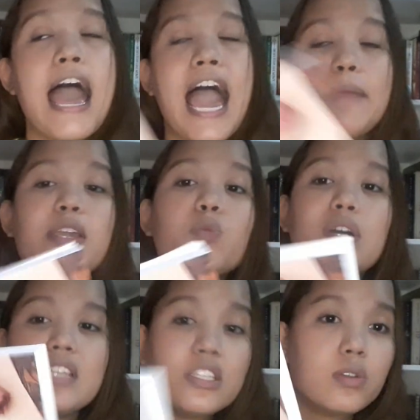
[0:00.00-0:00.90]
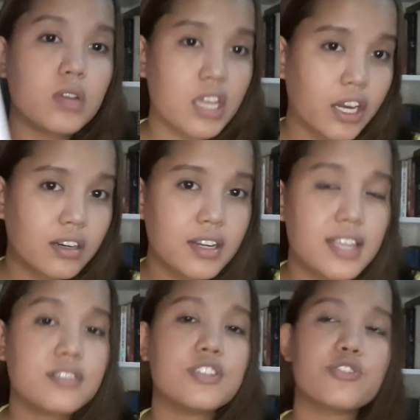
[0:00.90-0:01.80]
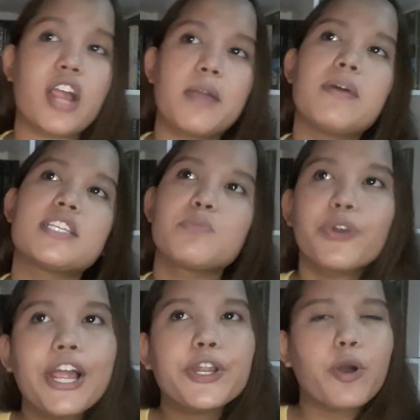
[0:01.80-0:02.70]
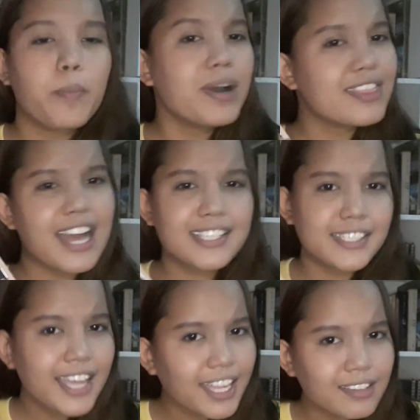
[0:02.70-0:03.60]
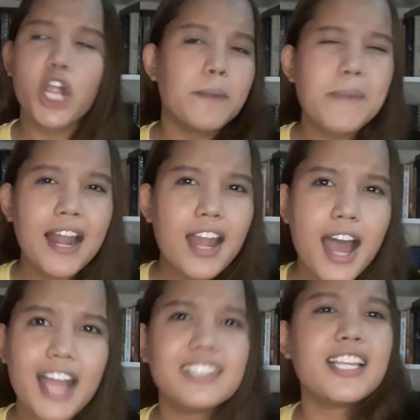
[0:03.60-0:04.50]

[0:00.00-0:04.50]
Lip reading: I mean, Juanito here is described as Moreno, but that's it. Carmela and